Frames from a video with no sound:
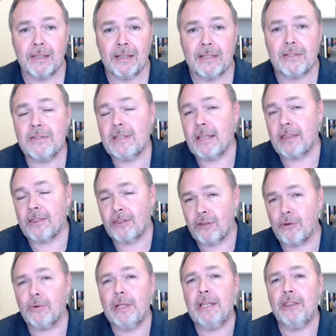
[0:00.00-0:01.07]
This is the
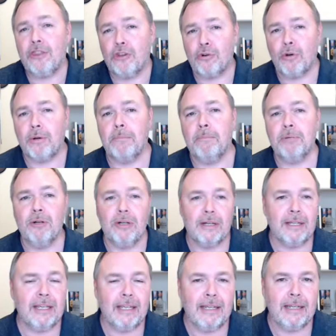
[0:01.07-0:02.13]
33rd
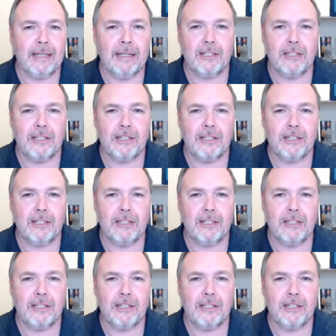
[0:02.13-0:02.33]
book in his